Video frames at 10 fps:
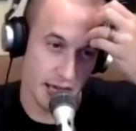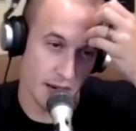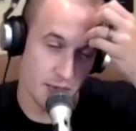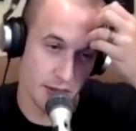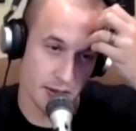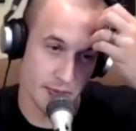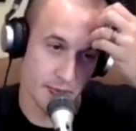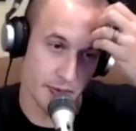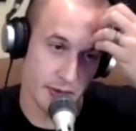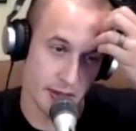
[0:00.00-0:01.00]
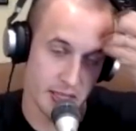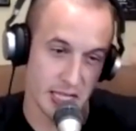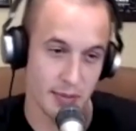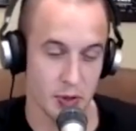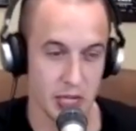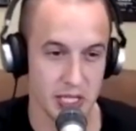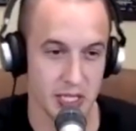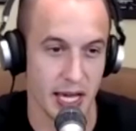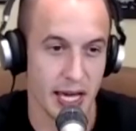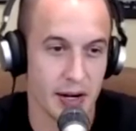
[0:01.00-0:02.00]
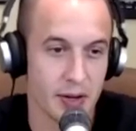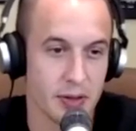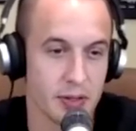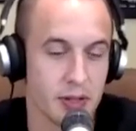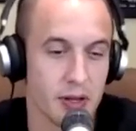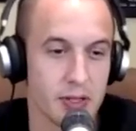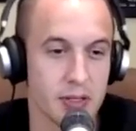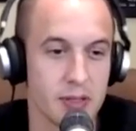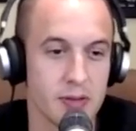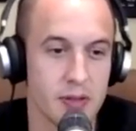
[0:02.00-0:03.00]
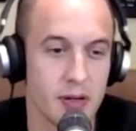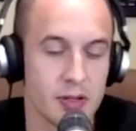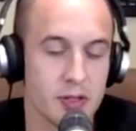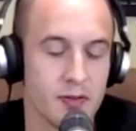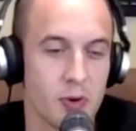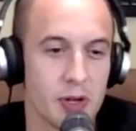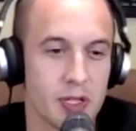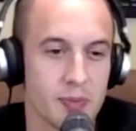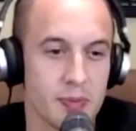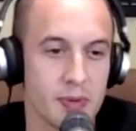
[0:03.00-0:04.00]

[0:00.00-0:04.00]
emblem in the same location they had it on the 240s.